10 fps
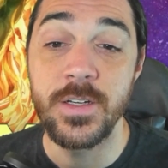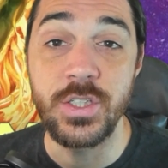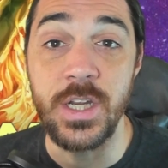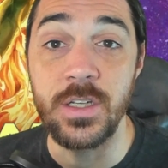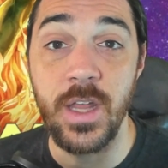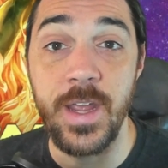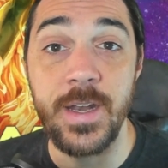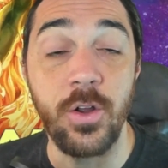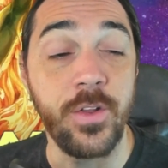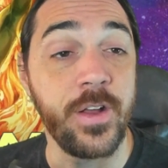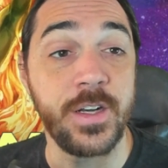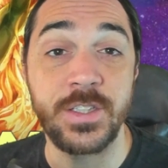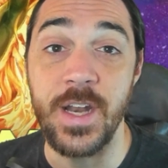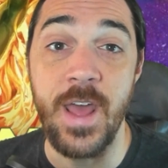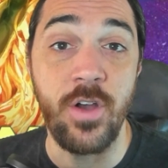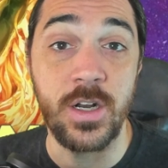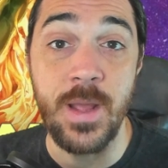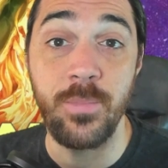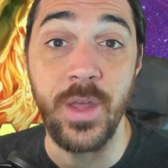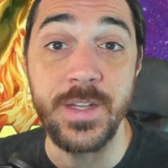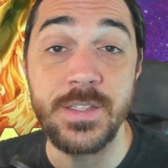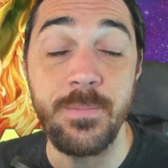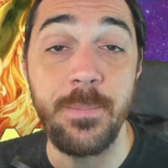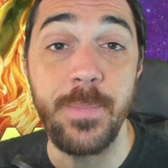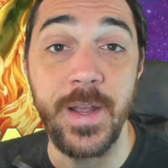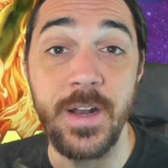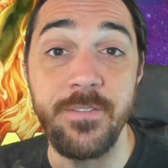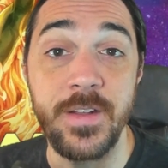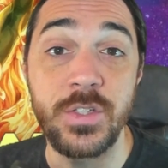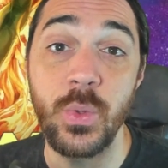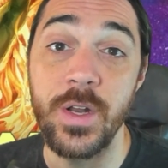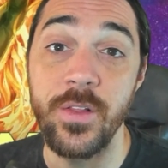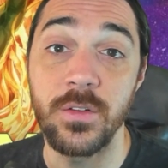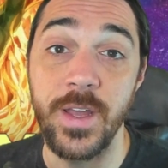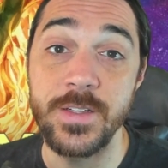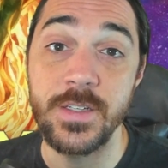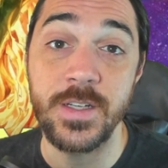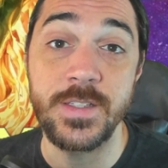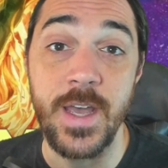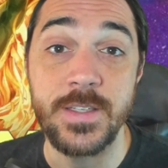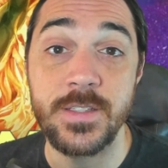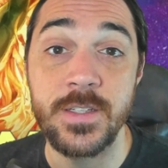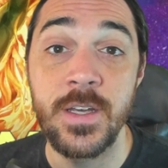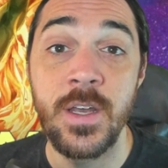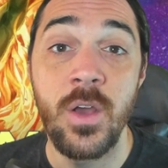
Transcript: Gene lane, or they're just going to have a hard time playing something big enough into another lane to contest